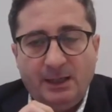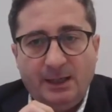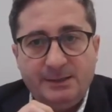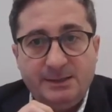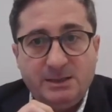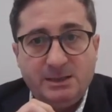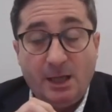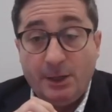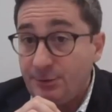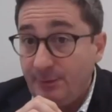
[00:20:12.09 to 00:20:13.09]
the
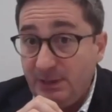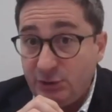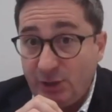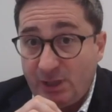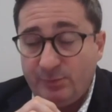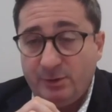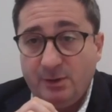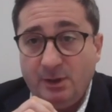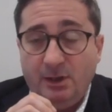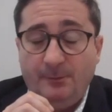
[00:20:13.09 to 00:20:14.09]
3D shape
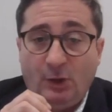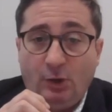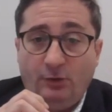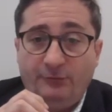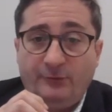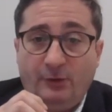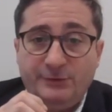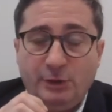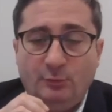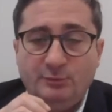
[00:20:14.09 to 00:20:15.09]
of
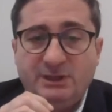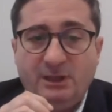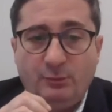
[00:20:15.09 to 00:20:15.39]
the object.